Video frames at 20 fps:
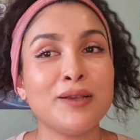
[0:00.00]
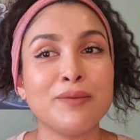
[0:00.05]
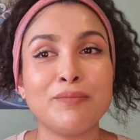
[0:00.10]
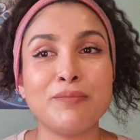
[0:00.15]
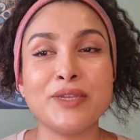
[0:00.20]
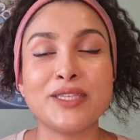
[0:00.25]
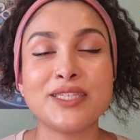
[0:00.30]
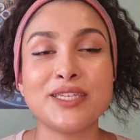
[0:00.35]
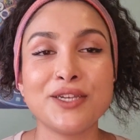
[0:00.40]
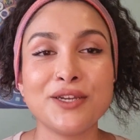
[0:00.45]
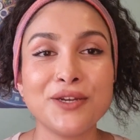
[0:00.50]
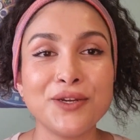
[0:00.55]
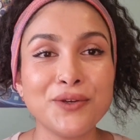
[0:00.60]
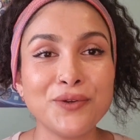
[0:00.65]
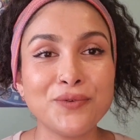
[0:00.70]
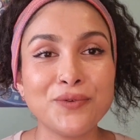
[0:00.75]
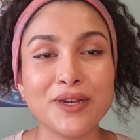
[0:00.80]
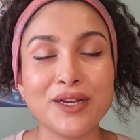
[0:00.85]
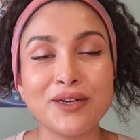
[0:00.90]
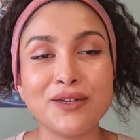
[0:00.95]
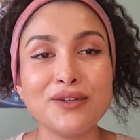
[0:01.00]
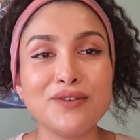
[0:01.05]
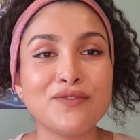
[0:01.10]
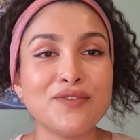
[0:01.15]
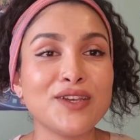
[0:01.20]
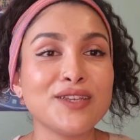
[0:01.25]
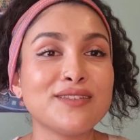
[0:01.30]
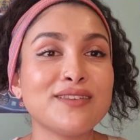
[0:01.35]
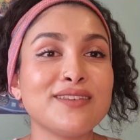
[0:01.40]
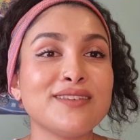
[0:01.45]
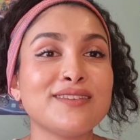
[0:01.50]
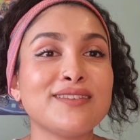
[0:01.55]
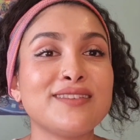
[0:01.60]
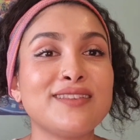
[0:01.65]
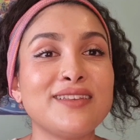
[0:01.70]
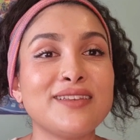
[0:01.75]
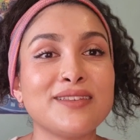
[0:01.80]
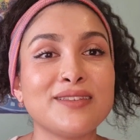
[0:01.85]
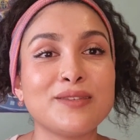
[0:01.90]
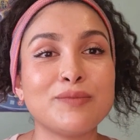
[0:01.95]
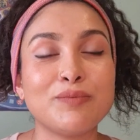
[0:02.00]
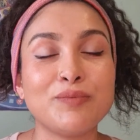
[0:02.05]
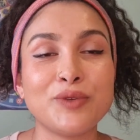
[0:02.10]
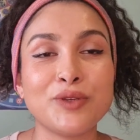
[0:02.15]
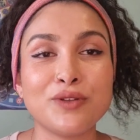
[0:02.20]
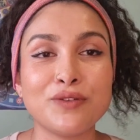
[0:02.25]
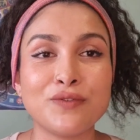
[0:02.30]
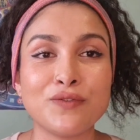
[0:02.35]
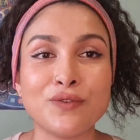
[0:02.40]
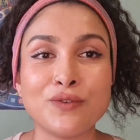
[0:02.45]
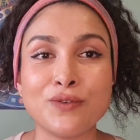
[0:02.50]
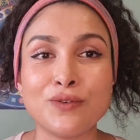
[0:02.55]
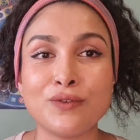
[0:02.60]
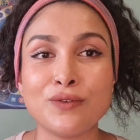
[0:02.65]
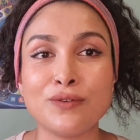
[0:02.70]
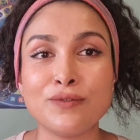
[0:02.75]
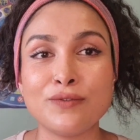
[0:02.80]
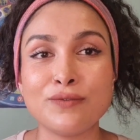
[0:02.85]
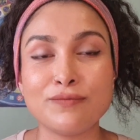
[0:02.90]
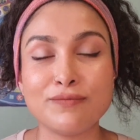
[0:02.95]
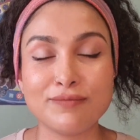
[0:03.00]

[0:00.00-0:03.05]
material world versus this beautiful